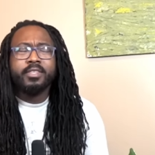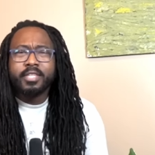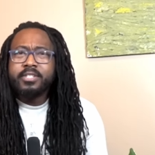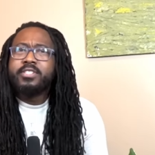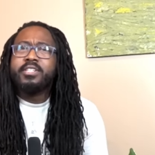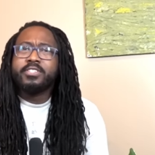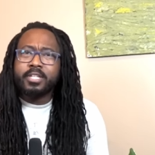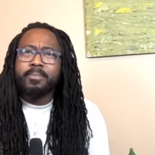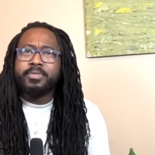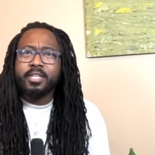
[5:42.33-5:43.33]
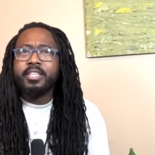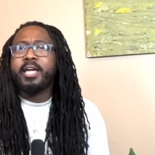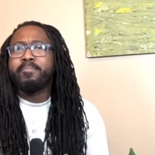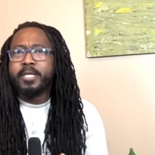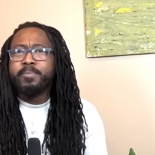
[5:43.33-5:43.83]
This is something
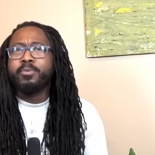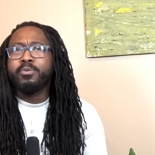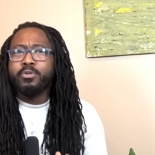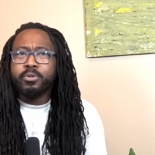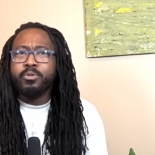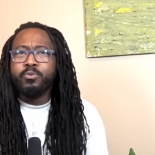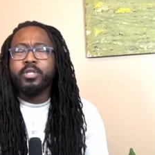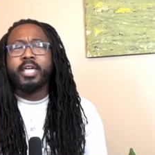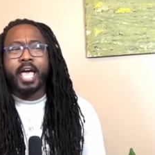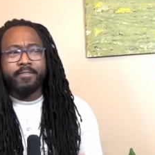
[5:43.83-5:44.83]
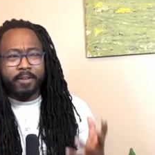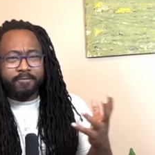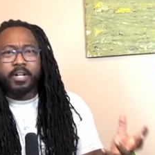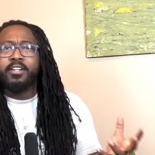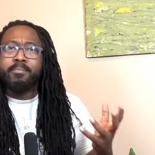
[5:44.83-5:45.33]
that people do when they have a
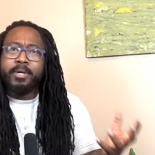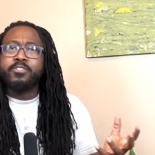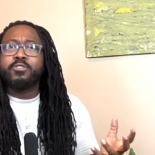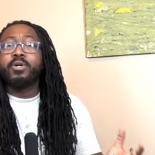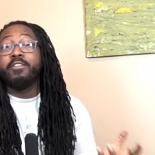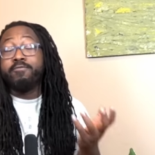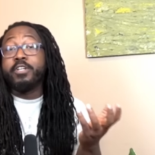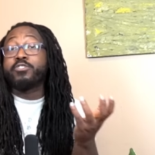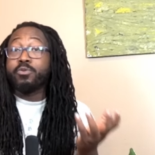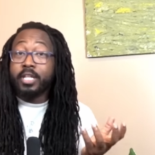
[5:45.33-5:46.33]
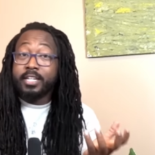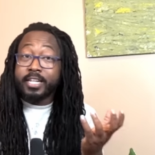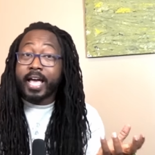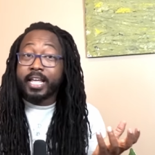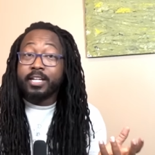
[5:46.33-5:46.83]
fundamental and viscerally
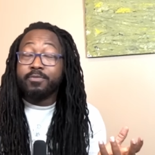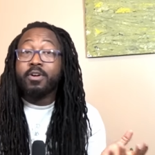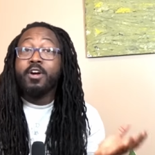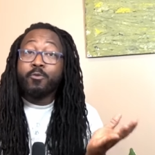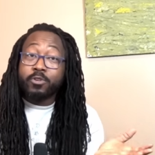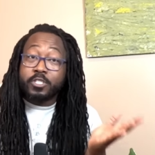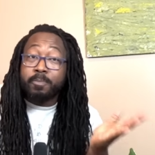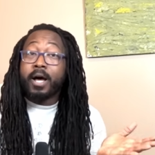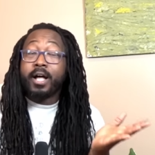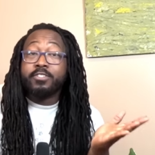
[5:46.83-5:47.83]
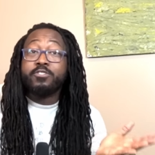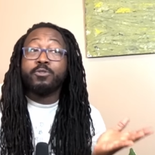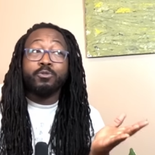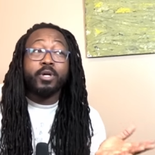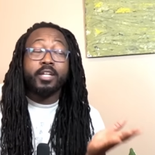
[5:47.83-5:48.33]
negative response
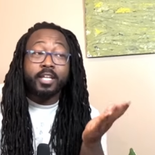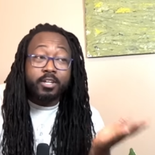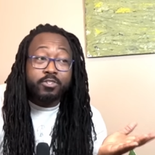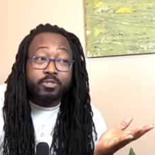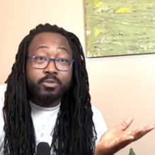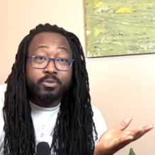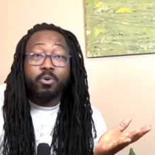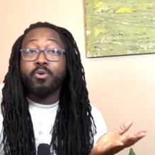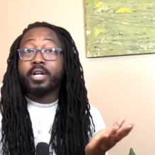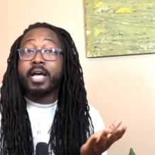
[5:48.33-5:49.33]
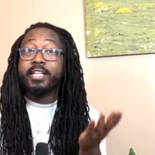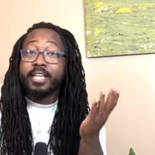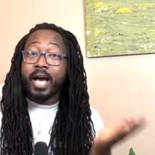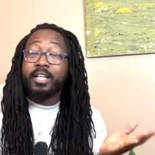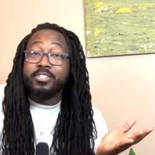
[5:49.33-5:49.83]
to an issue or an
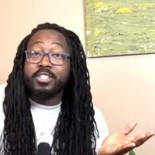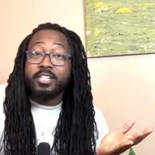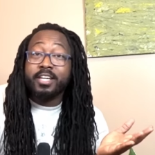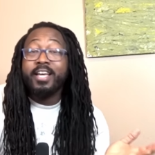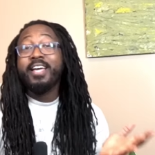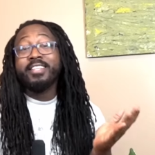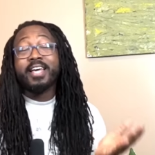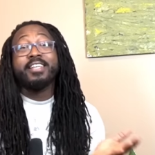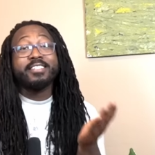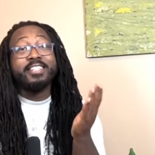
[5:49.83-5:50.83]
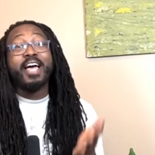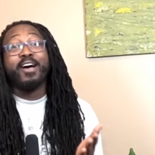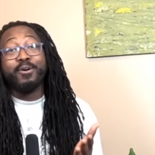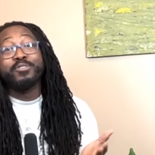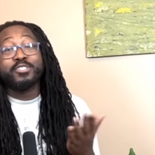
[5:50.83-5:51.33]
ideology that is
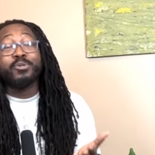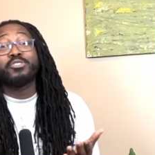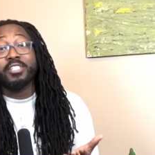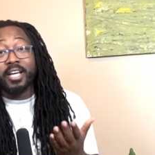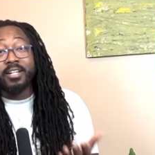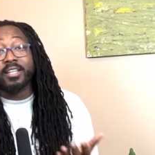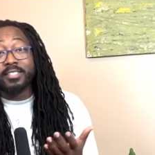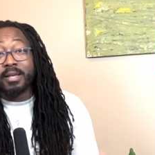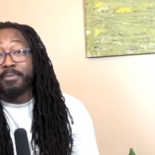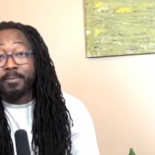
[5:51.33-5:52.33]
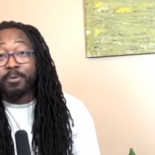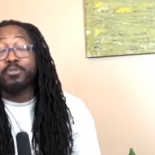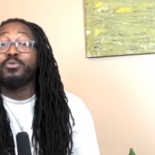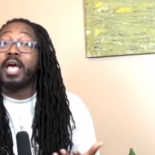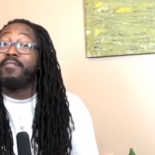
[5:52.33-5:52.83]
now socially unacceptable
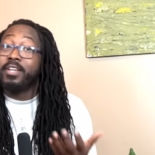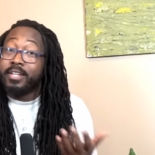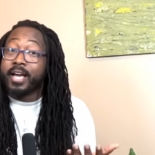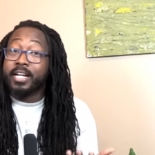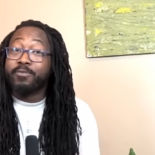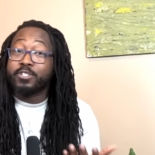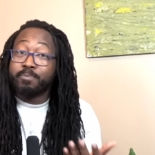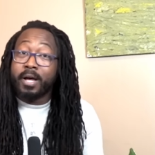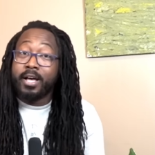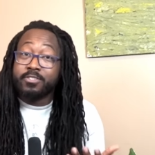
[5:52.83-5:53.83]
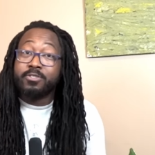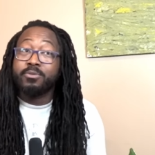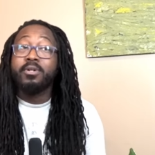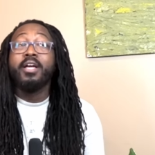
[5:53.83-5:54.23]
to have a negative response to.